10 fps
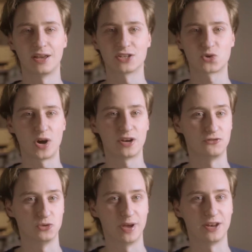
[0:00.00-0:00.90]
has quite a
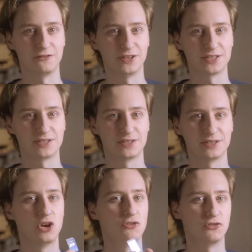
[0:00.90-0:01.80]
few benefits.
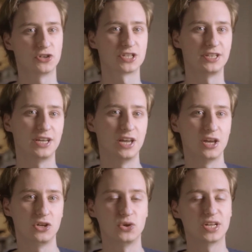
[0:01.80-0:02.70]
Firstly,
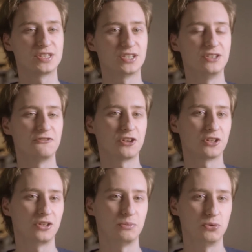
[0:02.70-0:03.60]
you get
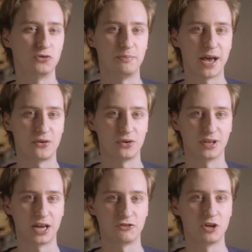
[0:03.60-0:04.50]
significantly improved battery
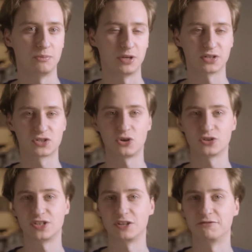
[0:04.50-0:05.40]
life because
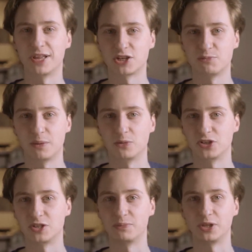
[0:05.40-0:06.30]
solid-state flash memory
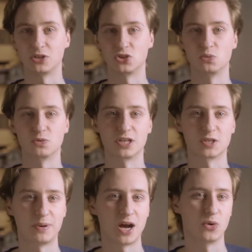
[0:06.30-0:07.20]
simply consumes
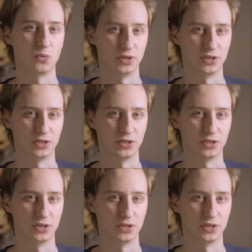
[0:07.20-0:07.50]
less power when